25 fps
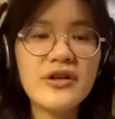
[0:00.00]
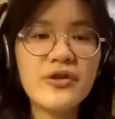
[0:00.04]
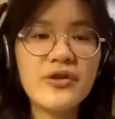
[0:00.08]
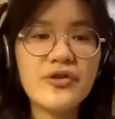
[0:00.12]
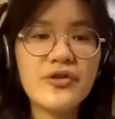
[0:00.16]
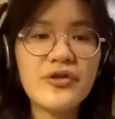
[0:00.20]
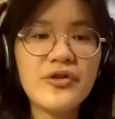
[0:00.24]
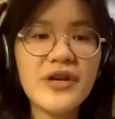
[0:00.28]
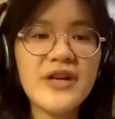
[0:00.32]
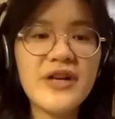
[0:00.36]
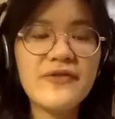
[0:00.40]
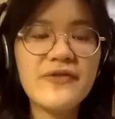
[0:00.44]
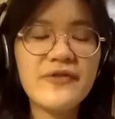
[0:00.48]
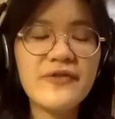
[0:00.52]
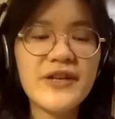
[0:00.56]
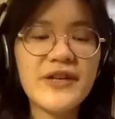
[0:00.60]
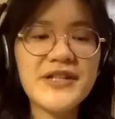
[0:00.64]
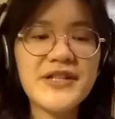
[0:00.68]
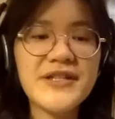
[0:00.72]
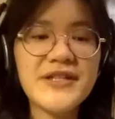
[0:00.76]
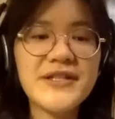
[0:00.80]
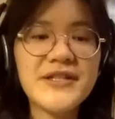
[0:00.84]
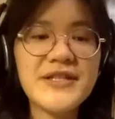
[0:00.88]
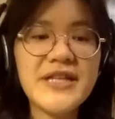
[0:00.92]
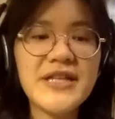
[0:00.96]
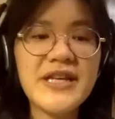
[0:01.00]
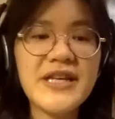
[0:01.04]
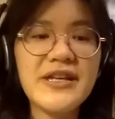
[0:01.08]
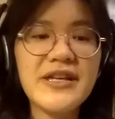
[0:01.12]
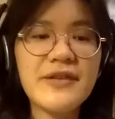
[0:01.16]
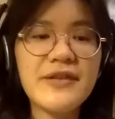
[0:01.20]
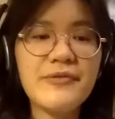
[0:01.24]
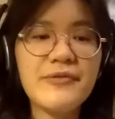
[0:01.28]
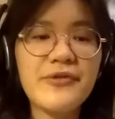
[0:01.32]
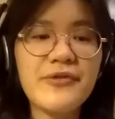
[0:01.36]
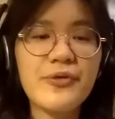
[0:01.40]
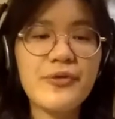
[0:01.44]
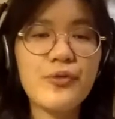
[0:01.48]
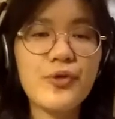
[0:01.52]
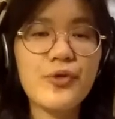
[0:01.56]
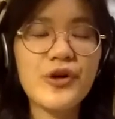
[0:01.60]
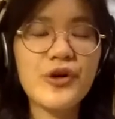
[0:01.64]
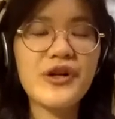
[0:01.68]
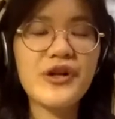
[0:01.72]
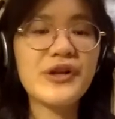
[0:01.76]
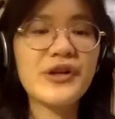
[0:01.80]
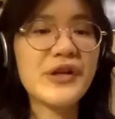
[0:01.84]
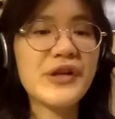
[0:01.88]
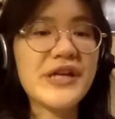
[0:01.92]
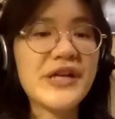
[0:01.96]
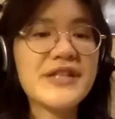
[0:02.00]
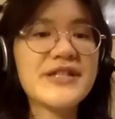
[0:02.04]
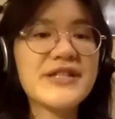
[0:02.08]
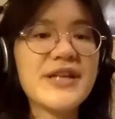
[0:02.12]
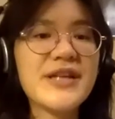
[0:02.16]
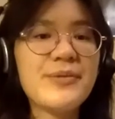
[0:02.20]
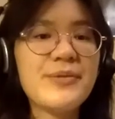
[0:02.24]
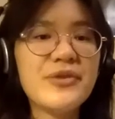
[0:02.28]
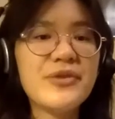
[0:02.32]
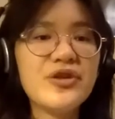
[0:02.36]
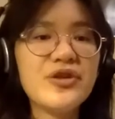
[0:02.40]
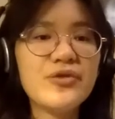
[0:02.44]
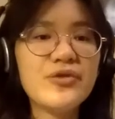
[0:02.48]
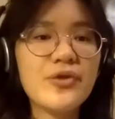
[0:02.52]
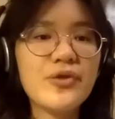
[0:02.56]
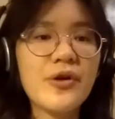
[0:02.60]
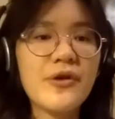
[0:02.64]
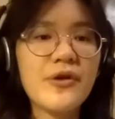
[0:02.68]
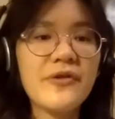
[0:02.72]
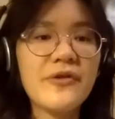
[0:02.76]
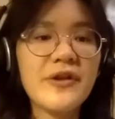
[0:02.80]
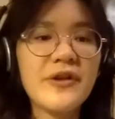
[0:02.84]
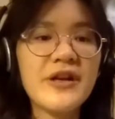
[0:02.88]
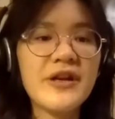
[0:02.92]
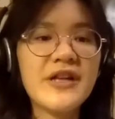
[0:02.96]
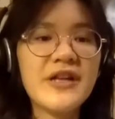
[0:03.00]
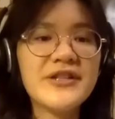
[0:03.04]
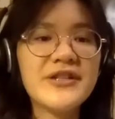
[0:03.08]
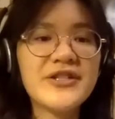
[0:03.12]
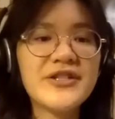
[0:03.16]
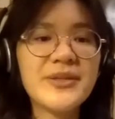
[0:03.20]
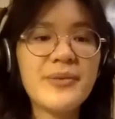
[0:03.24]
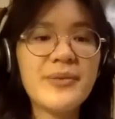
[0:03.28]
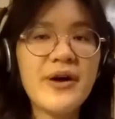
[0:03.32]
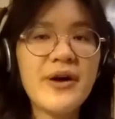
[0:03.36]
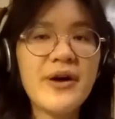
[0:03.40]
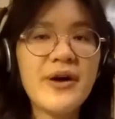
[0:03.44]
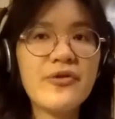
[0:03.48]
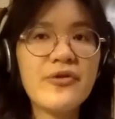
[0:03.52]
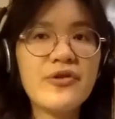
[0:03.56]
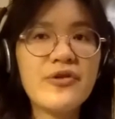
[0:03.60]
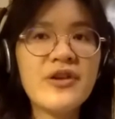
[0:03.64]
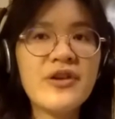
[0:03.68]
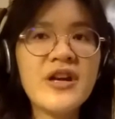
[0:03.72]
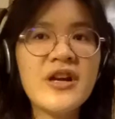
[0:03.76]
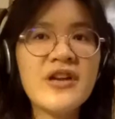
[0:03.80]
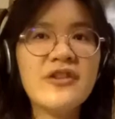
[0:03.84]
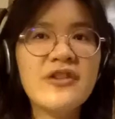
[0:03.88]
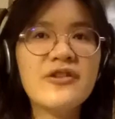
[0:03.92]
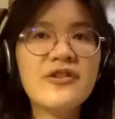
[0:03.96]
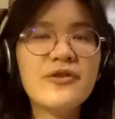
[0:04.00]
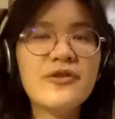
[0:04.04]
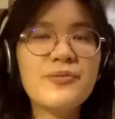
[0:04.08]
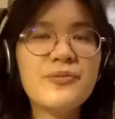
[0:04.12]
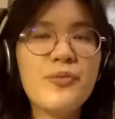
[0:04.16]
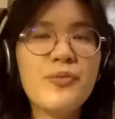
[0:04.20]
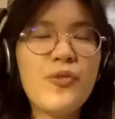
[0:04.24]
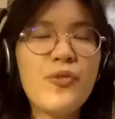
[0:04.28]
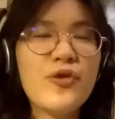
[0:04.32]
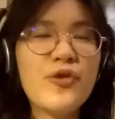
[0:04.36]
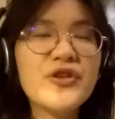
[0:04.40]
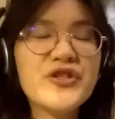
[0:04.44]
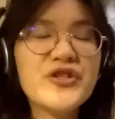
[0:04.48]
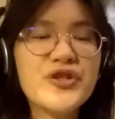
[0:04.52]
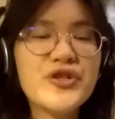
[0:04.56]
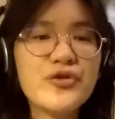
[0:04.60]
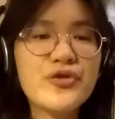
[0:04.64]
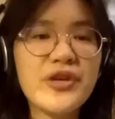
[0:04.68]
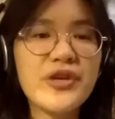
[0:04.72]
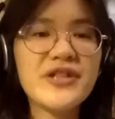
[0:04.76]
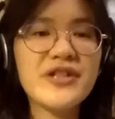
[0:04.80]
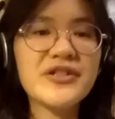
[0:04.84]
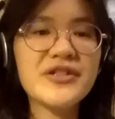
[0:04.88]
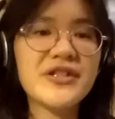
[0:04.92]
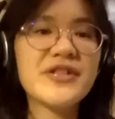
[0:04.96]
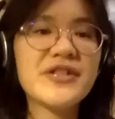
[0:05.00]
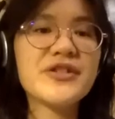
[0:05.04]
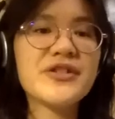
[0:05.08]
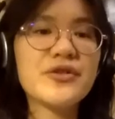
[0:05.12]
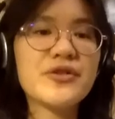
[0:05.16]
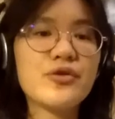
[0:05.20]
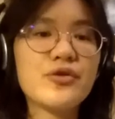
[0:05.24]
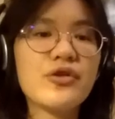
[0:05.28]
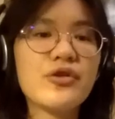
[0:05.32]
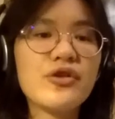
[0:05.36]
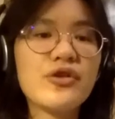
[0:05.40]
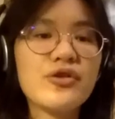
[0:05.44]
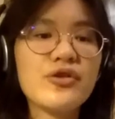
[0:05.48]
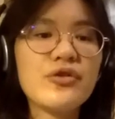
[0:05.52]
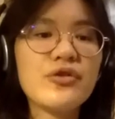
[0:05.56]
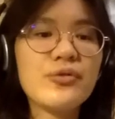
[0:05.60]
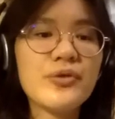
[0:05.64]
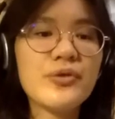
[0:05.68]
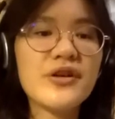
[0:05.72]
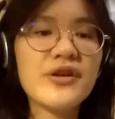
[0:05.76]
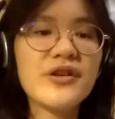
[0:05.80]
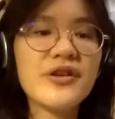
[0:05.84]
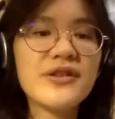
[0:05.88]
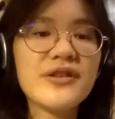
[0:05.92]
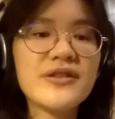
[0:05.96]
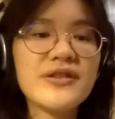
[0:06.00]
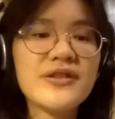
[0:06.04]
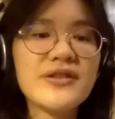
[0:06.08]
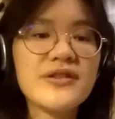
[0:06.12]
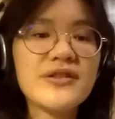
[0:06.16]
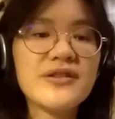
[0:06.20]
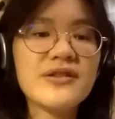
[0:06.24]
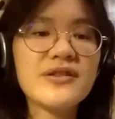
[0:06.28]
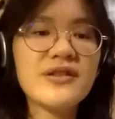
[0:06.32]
creative license taken with a work like Sam in New York than in some other, more strictly historical works.